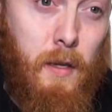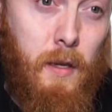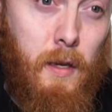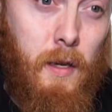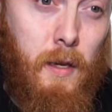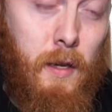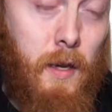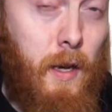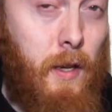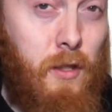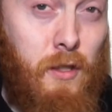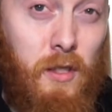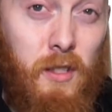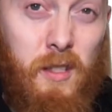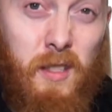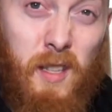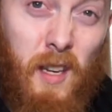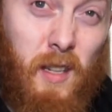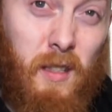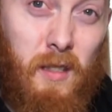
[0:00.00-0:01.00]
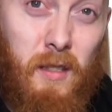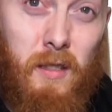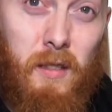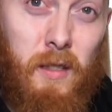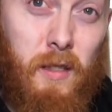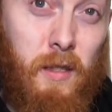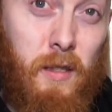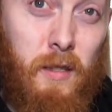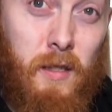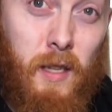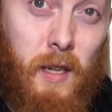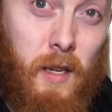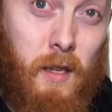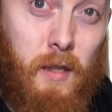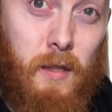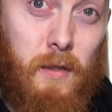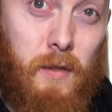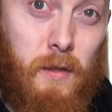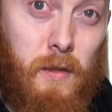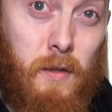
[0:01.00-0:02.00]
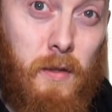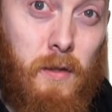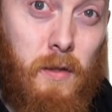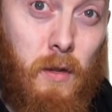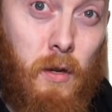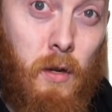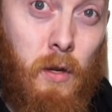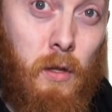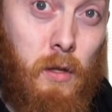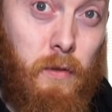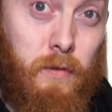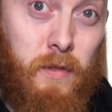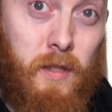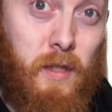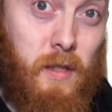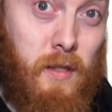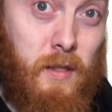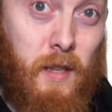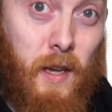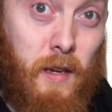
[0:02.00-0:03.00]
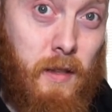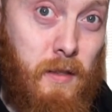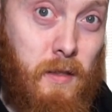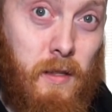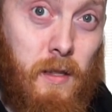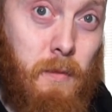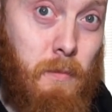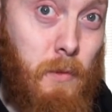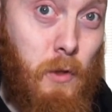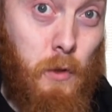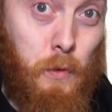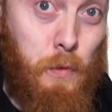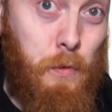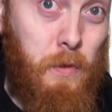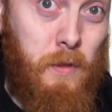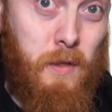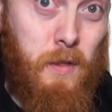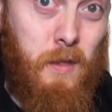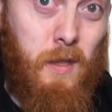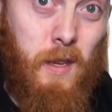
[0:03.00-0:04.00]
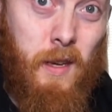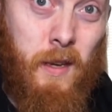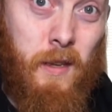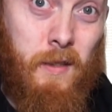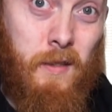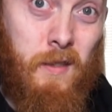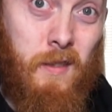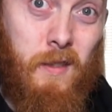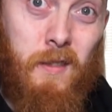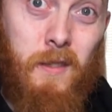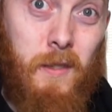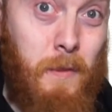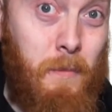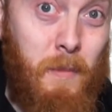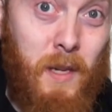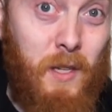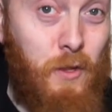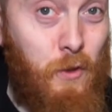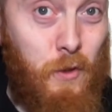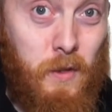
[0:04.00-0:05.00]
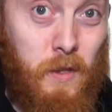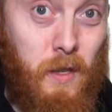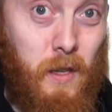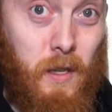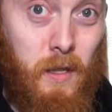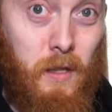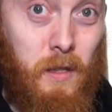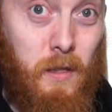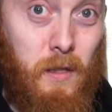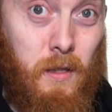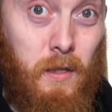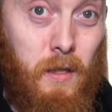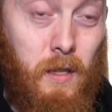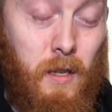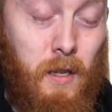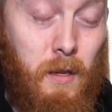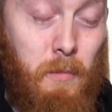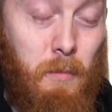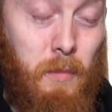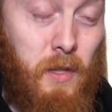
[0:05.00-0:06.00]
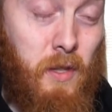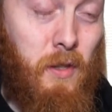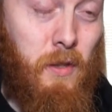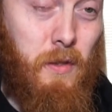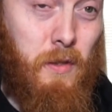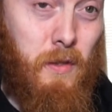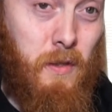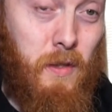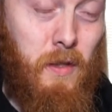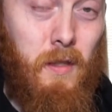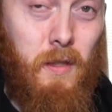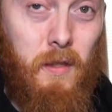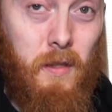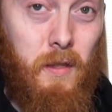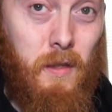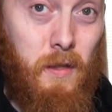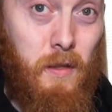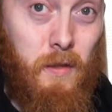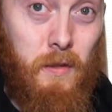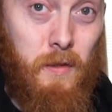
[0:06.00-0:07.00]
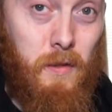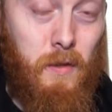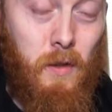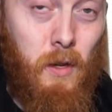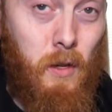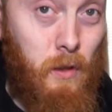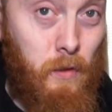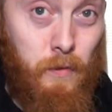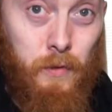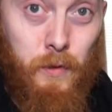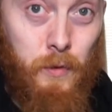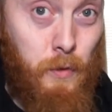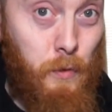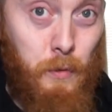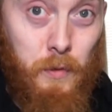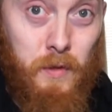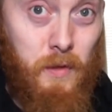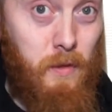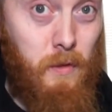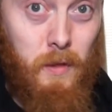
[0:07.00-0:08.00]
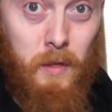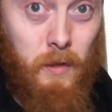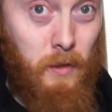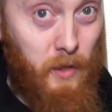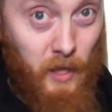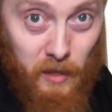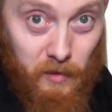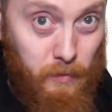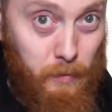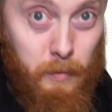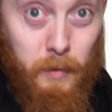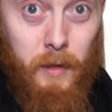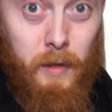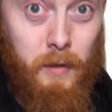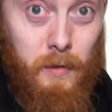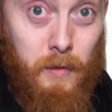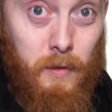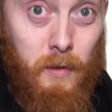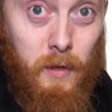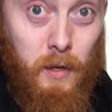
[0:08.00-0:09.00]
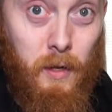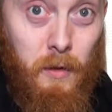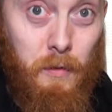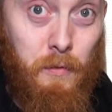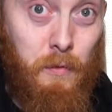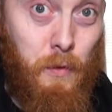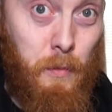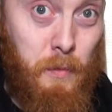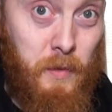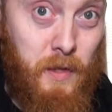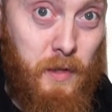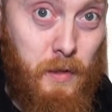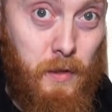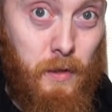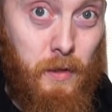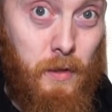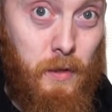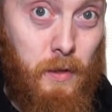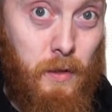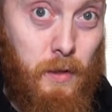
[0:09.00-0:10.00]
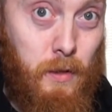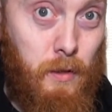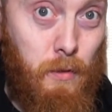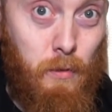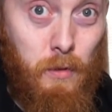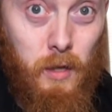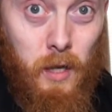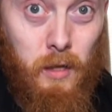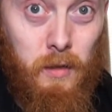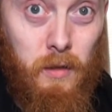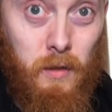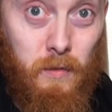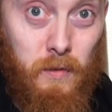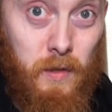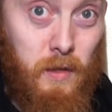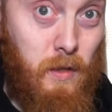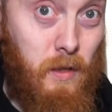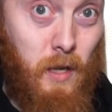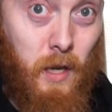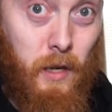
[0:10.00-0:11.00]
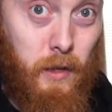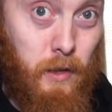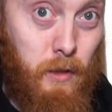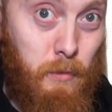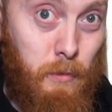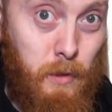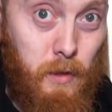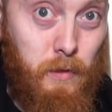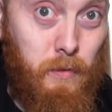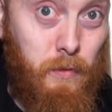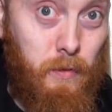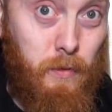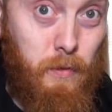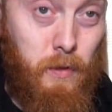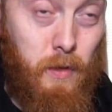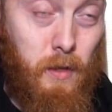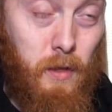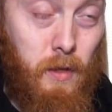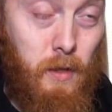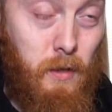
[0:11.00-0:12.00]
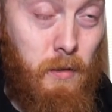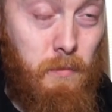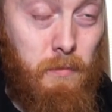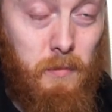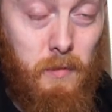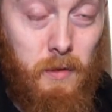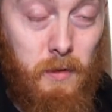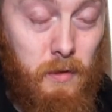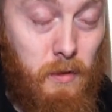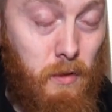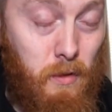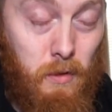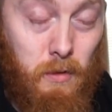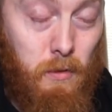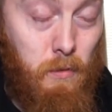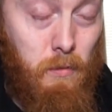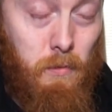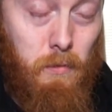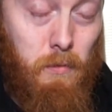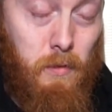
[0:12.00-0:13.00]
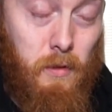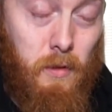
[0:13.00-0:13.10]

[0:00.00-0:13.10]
It actually technically contains all of the exact same notes as the C major scale, because C is all of the notes in the alphabet from C to an octave C higher above. So